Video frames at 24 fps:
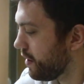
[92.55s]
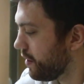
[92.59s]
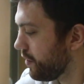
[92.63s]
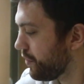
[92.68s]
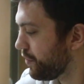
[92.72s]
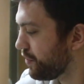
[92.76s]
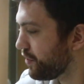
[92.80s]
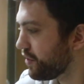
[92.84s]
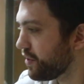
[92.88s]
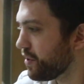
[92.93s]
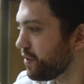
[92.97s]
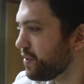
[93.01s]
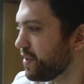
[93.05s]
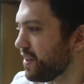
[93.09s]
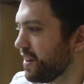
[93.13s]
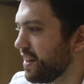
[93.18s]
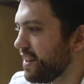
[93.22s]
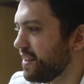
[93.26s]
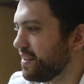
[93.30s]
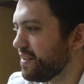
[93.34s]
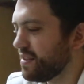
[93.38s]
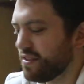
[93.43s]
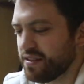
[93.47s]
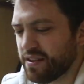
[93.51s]
Sony
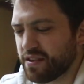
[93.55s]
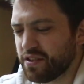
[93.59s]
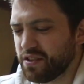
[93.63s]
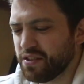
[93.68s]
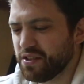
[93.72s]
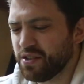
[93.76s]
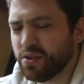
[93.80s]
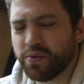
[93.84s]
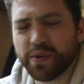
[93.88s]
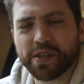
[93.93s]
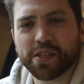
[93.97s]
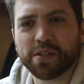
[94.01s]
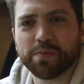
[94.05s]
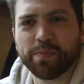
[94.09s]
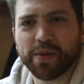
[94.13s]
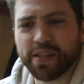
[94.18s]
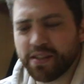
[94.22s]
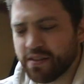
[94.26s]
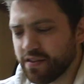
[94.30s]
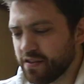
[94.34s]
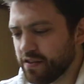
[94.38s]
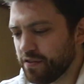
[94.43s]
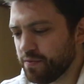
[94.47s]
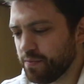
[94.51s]
lenses are so
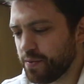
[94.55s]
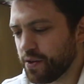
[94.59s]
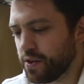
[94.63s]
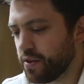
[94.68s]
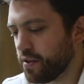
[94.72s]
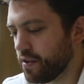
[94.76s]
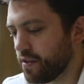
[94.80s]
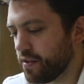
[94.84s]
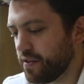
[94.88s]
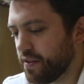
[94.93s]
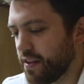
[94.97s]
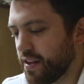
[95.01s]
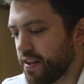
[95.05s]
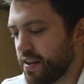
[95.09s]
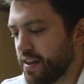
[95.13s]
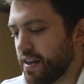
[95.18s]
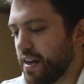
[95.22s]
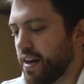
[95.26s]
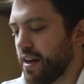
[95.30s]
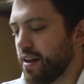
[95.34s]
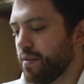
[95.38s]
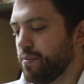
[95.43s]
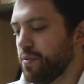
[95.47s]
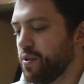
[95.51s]
expensive because that
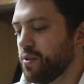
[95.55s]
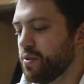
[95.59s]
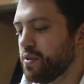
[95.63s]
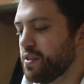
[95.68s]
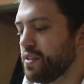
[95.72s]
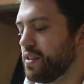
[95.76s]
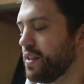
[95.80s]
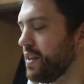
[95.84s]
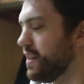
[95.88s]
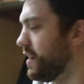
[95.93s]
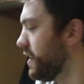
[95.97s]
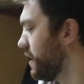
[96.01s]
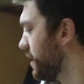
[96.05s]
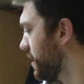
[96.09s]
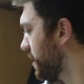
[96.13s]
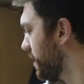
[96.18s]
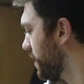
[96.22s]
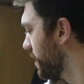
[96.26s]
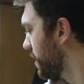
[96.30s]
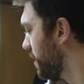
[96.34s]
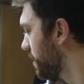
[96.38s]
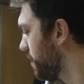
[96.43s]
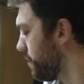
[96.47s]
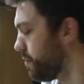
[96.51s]
I'm using
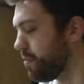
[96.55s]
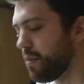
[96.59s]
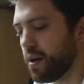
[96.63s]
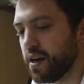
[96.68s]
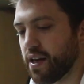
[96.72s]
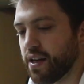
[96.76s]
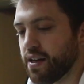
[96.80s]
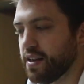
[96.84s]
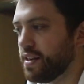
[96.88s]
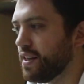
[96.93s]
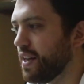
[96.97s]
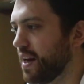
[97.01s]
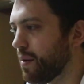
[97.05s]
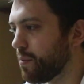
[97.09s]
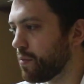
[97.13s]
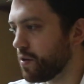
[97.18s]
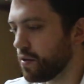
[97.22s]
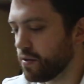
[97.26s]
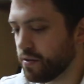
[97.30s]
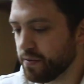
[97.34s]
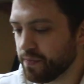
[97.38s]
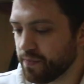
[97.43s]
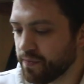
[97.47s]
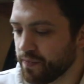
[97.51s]
my
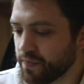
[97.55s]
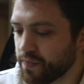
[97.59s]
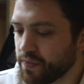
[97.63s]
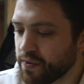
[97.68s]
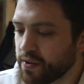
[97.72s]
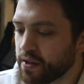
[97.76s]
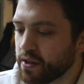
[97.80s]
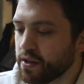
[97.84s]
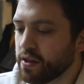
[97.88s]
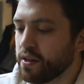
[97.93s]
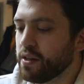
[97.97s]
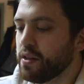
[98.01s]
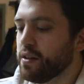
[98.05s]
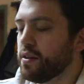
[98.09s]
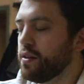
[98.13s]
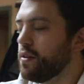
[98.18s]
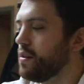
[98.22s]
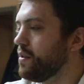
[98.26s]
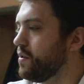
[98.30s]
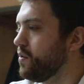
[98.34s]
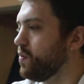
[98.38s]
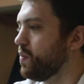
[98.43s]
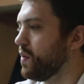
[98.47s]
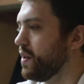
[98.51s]
Tamron,
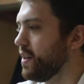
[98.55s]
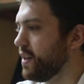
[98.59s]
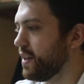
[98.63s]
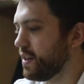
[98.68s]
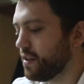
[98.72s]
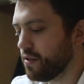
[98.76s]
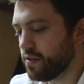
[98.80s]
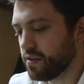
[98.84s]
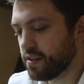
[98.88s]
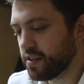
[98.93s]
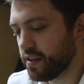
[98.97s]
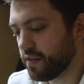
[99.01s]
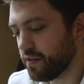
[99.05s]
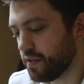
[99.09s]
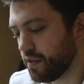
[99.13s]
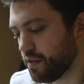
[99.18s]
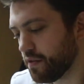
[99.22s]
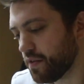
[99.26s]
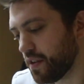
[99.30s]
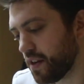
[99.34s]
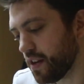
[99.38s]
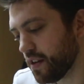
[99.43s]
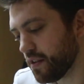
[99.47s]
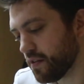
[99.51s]
the
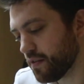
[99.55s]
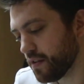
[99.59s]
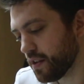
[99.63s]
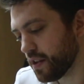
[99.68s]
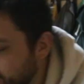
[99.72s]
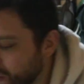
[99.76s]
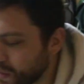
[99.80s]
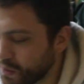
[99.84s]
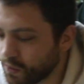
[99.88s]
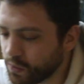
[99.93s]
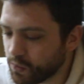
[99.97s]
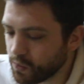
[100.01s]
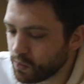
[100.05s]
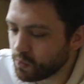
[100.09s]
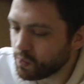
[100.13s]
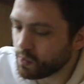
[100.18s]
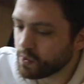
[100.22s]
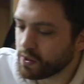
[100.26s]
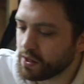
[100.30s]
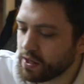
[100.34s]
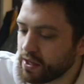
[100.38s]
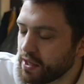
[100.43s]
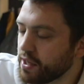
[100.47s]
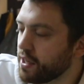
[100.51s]
28-75. So
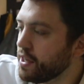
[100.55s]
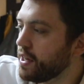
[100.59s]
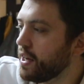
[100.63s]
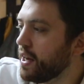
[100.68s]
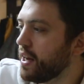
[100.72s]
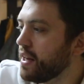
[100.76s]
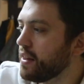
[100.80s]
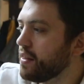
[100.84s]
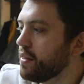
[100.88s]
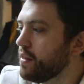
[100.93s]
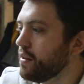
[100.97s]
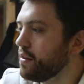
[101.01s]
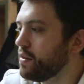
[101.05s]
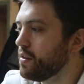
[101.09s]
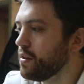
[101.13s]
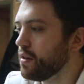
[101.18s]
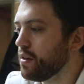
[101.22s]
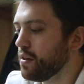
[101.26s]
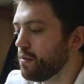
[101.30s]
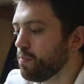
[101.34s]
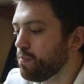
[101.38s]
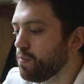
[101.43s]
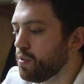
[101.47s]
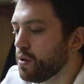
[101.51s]
at the
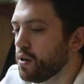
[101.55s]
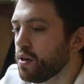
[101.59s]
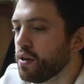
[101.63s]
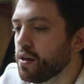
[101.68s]
top